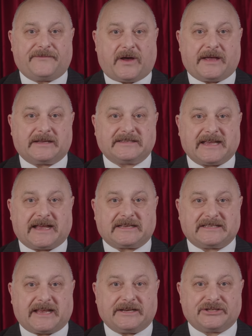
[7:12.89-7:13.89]
via
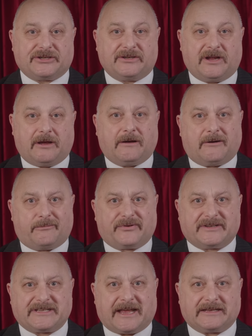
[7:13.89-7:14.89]
taxation on
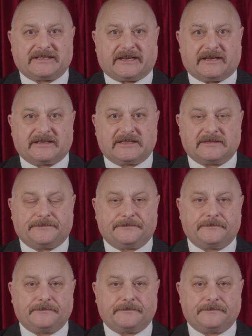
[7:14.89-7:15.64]
protecting us.